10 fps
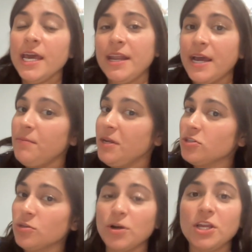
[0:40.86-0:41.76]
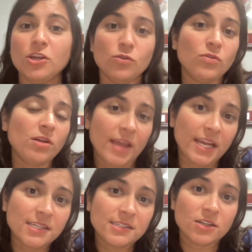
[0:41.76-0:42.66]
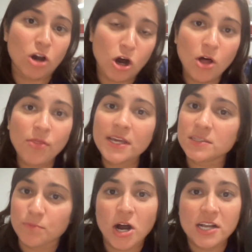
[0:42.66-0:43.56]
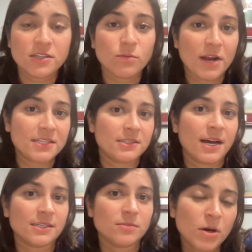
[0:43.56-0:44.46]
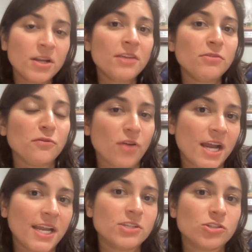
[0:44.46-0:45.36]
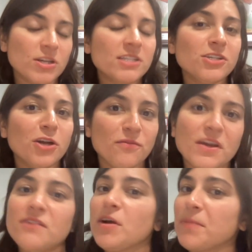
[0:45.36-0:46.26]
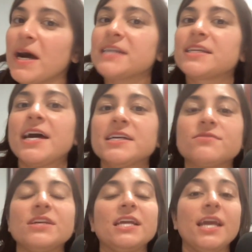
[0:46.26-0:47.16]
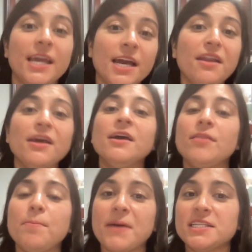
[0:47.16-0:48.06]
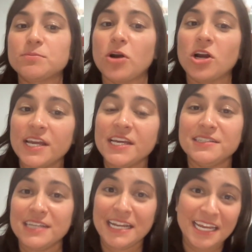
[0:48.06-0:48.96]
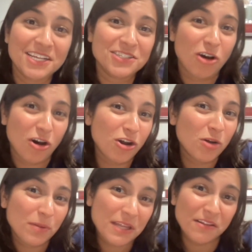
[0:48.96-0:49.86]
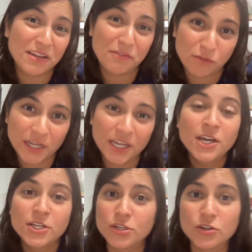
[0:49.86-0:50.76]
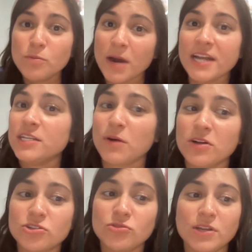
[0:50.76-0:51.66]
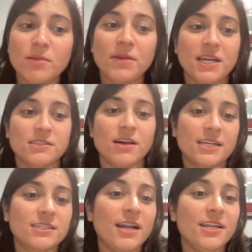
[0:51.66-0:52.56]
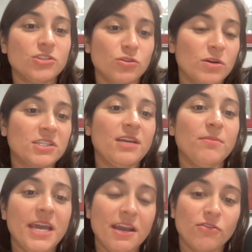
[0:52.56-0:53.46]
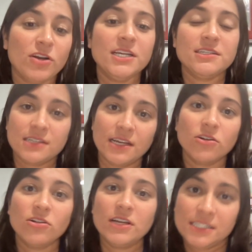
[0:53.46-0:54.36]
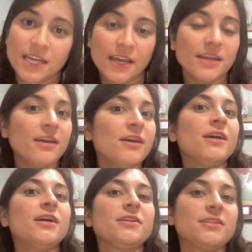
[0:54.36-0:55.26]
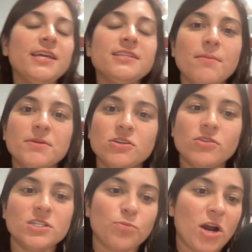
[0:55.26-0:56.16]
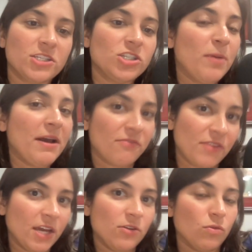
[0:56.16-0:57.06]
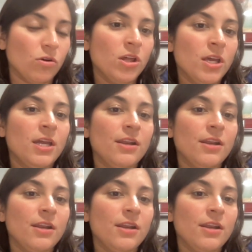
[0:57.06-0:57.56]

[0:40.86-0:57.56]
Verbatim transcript: And I am here to bring you the latest in all things Boston Red Sox, Monday through Friday, straight to your favorite podcast feed. And the best part is it is all completely free. So you might as well tune in because Locked On is your team every single day. Today's episode is brought to you by FanDuel.